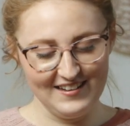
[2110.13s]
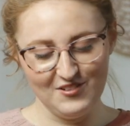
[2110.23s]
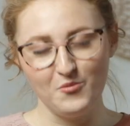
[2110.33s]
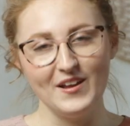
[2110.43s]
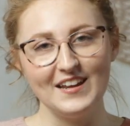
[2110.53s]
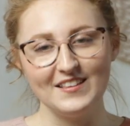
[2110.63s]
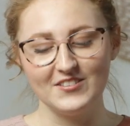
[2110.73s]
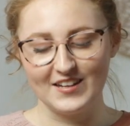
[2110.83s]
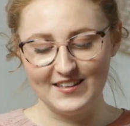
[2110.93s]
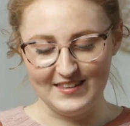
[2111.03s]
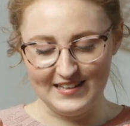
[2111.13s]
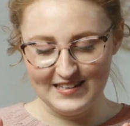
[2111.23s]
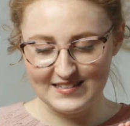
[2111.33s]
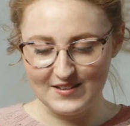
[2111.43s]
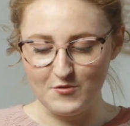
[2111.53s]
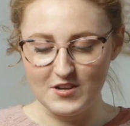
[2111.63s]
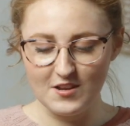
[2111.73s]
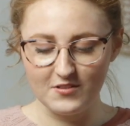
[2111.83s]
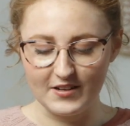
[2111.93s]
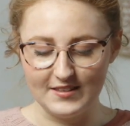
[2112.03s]
When I look at this, and when
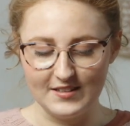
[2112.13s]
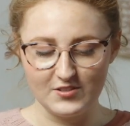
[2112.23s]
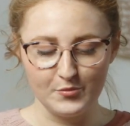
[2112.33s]
you look at this,